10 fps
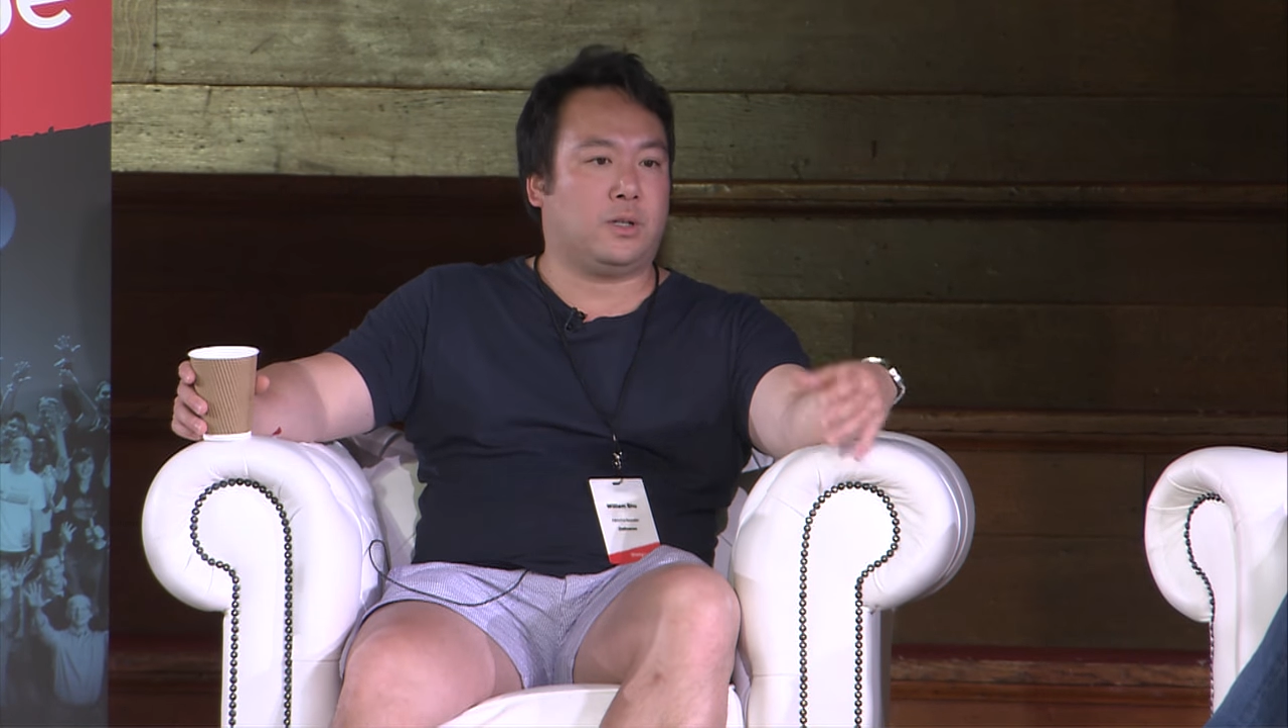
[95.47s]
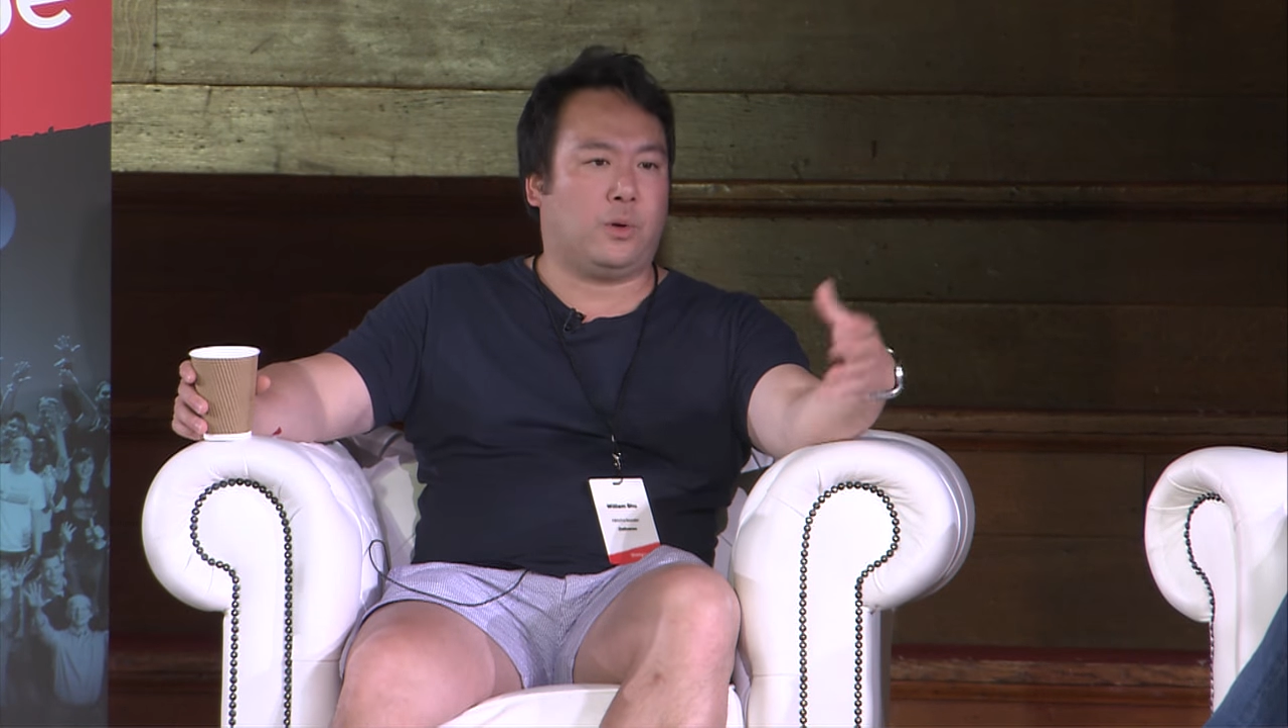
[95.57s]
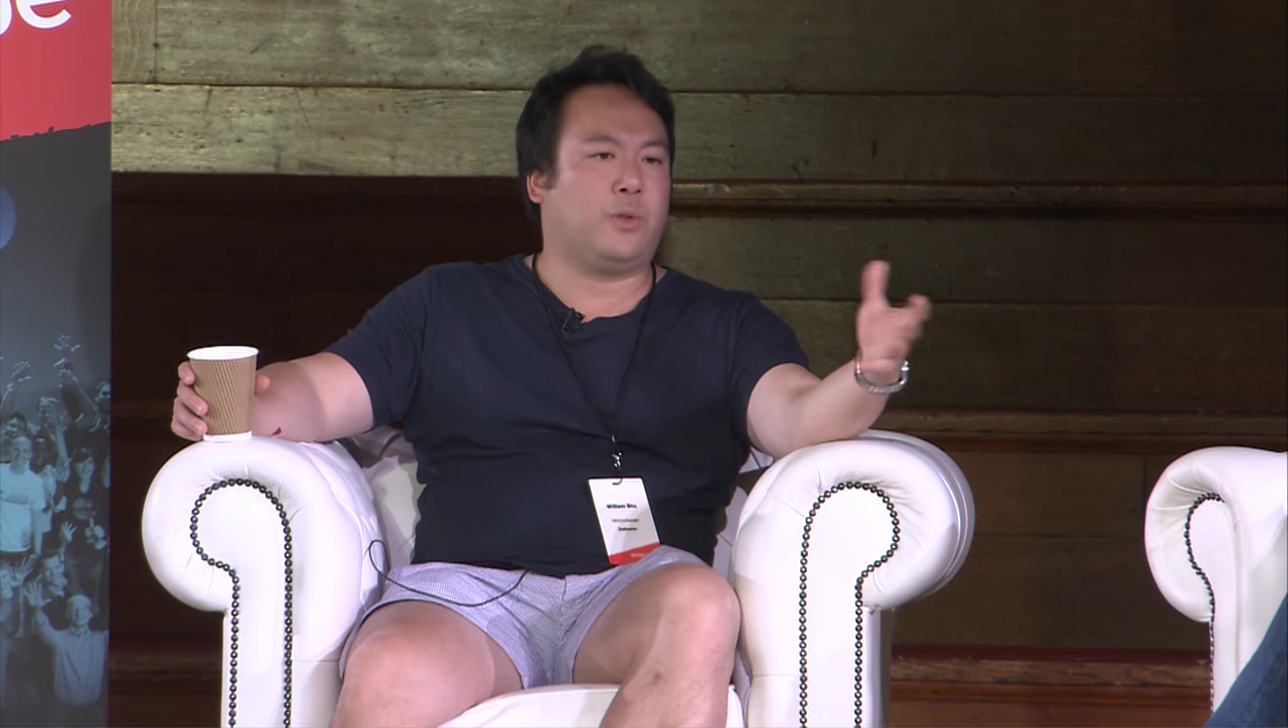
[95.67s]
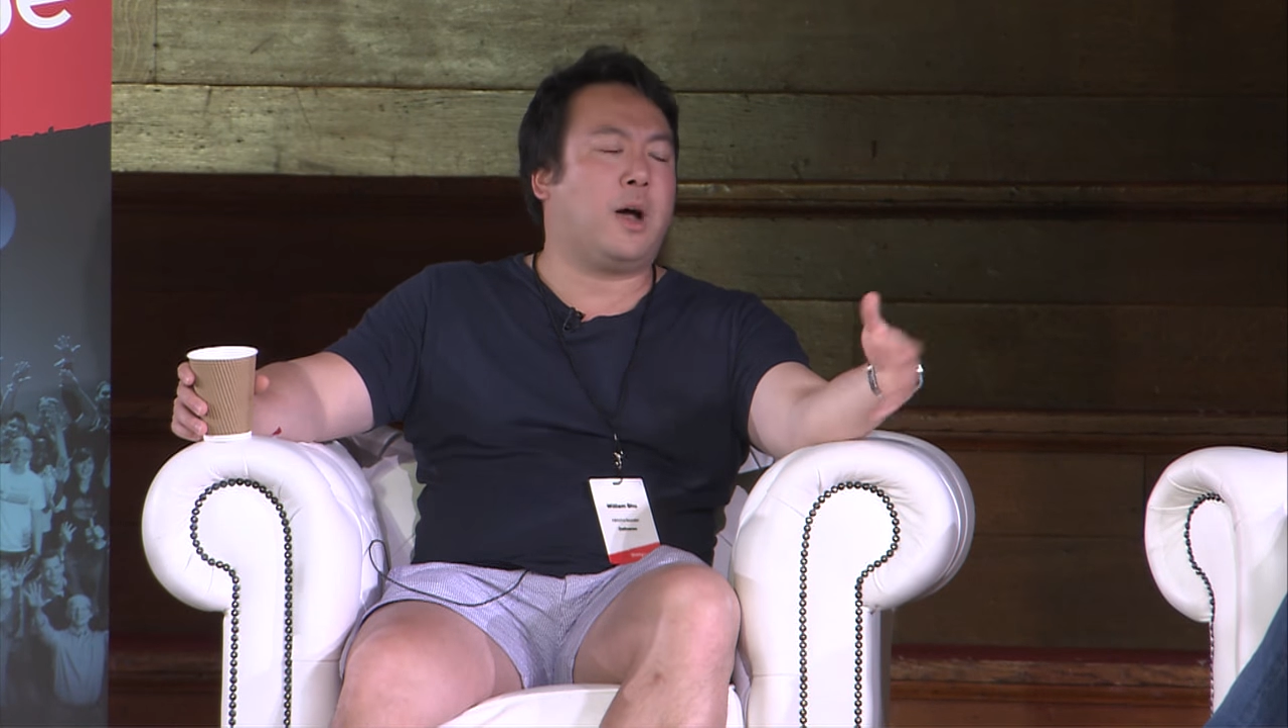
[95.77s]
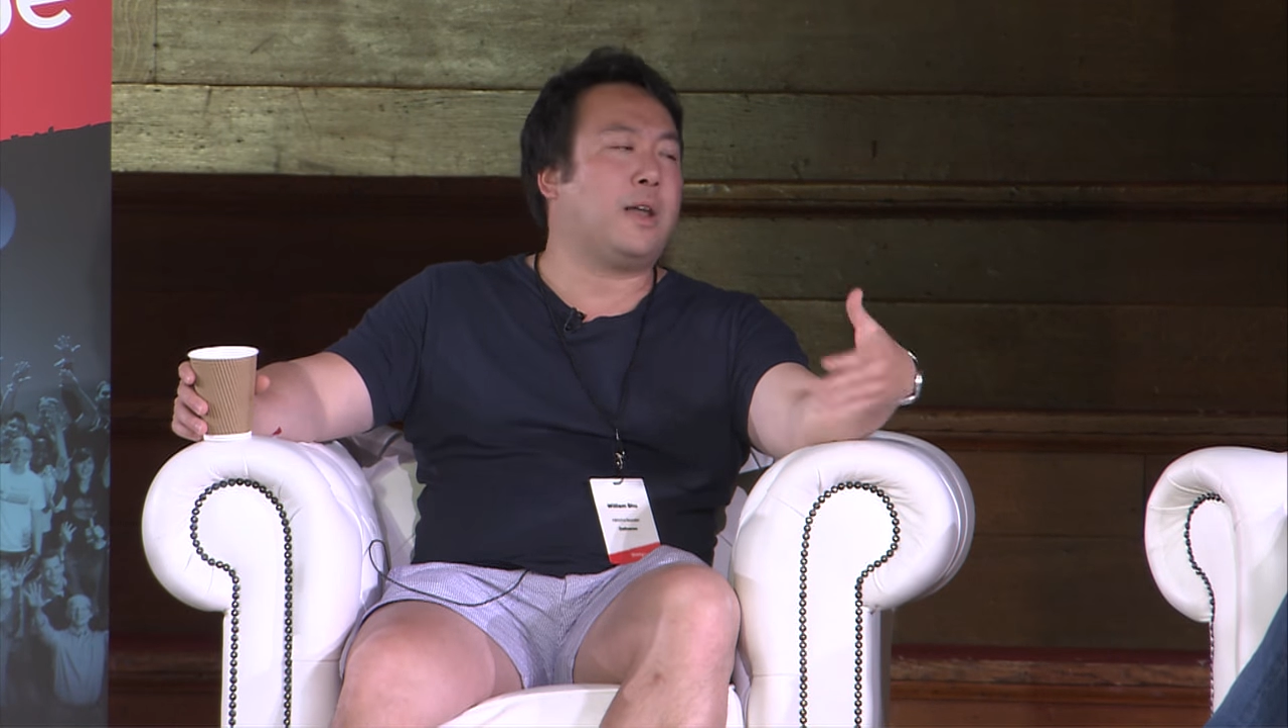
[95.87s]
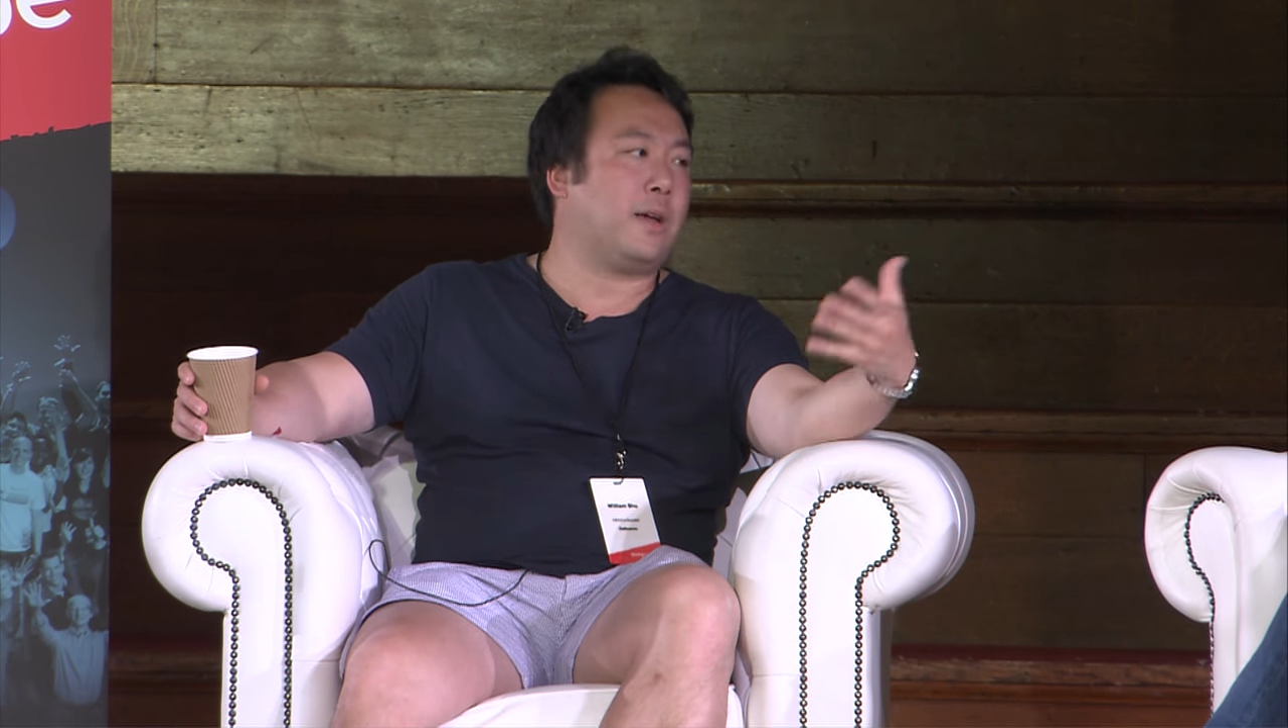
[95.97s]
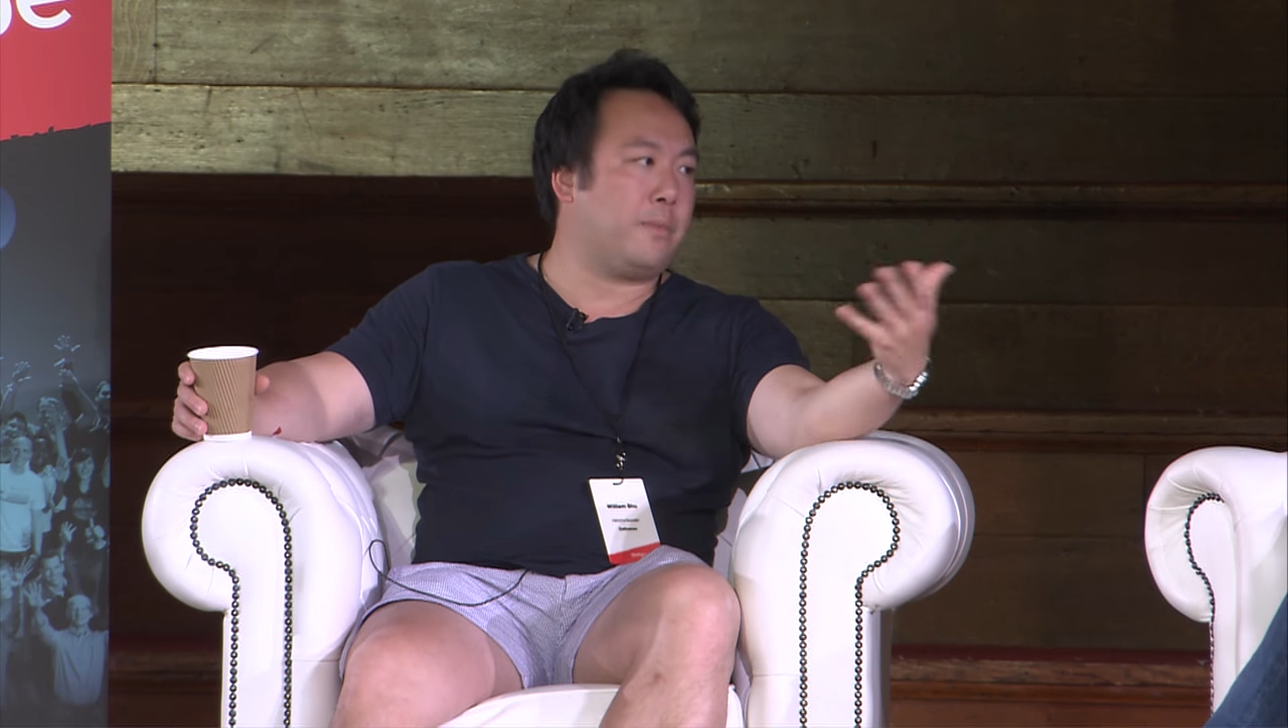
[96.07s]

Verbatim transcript: or the online